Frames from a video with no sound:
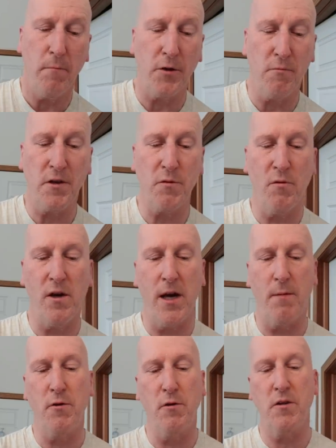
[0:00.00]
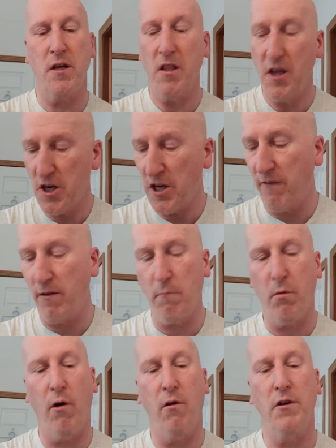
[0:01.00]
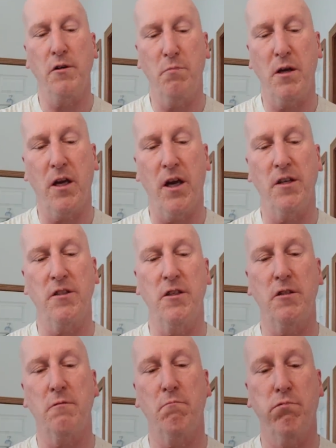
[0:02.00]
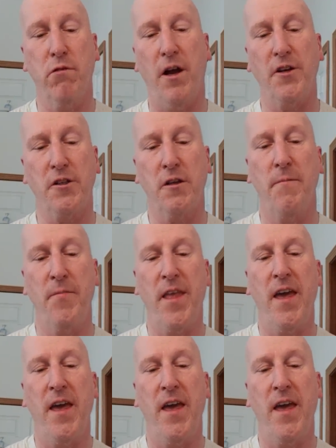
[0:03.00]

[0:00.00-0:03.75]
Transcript: But the reason why I'm using this shaving bowl is because this brush